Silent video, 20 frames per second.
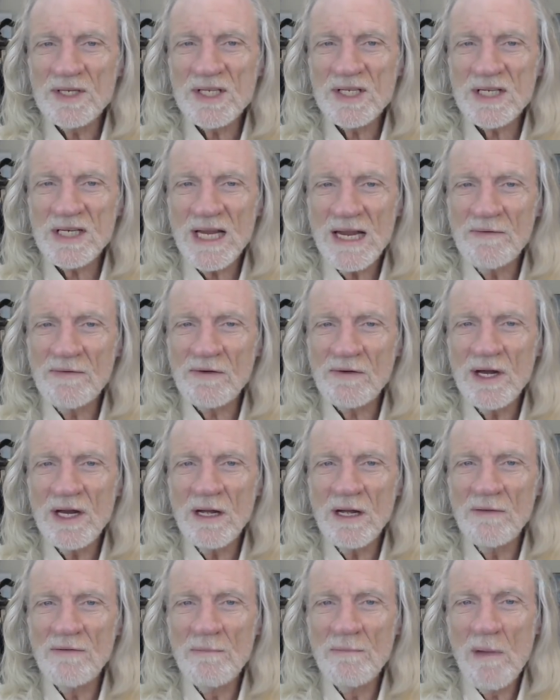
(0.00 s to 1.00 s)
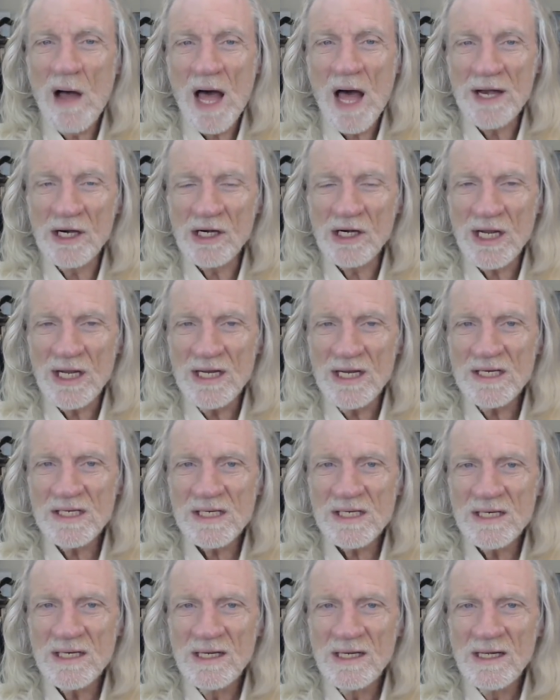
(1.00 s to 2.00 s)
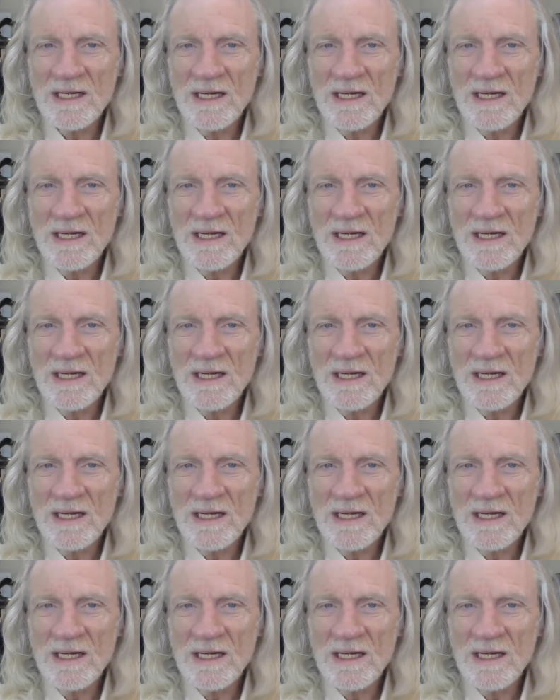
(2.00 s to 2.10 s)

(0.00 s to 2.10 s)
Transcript: slavery of monarchies